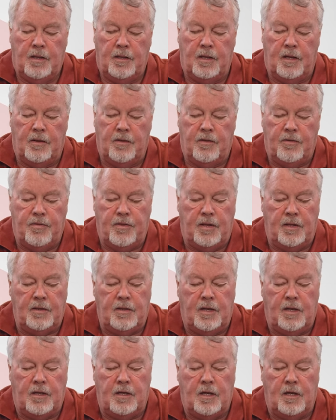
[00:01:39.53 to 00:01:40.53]
The other thing
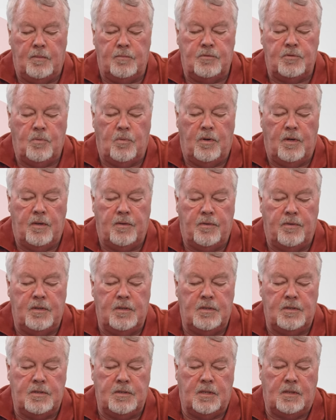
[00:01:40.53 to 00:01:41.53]
that it comes with
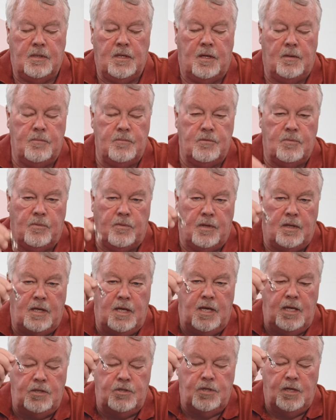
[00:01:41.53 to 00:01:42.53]
is it comes with a
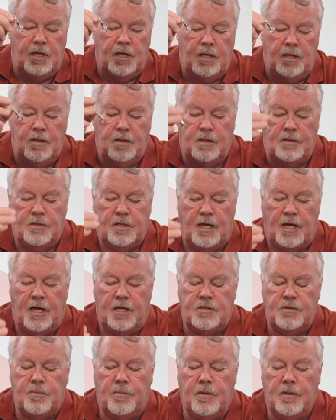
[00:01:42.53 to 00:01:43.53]
keychain
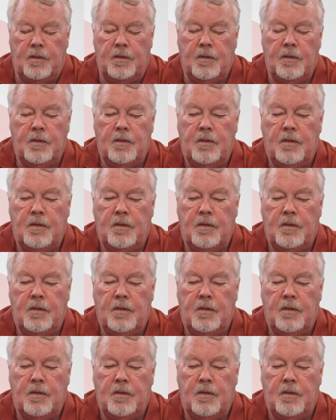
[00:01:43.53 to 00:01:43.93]
attachment.